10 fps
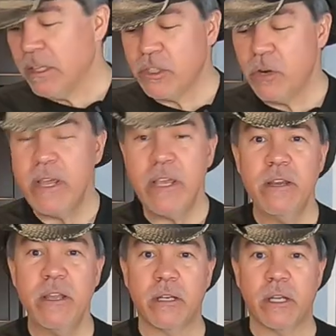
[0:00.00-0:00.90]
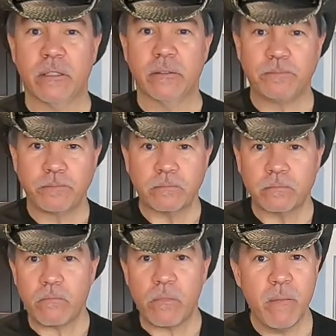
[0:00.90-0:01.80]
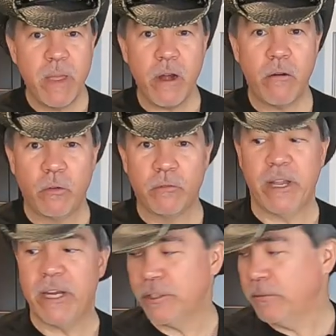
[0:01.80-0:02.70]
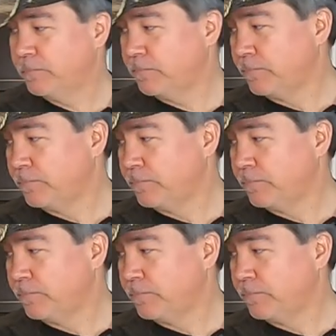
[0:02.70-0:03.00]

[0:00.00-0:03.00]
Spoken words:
Let's go ahead and make our old fashioned.